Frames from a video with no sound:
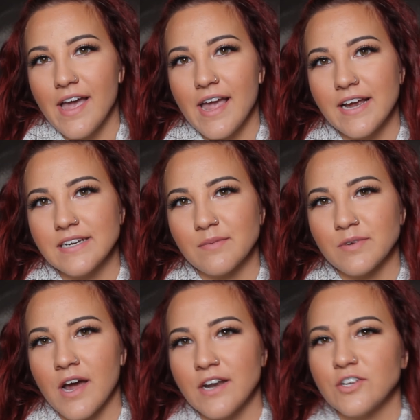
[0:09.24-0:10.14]
and I'm
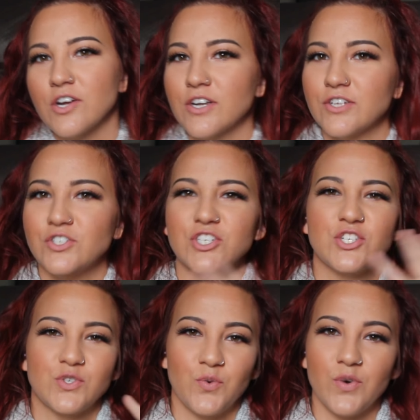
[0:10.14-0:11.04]
kind of gonna
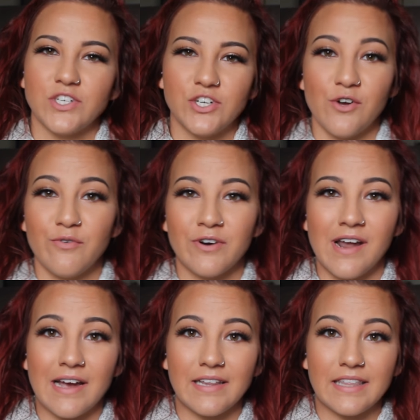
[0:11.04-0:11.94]
just switch it over and
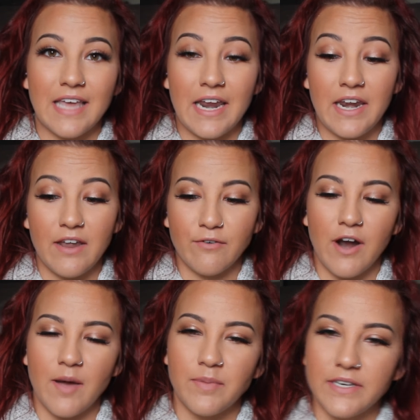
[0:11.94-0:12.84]
act like that never
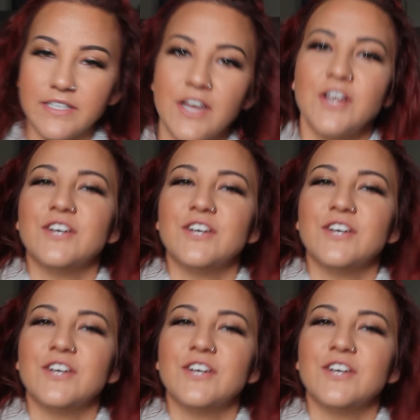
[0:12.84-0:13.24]
happened.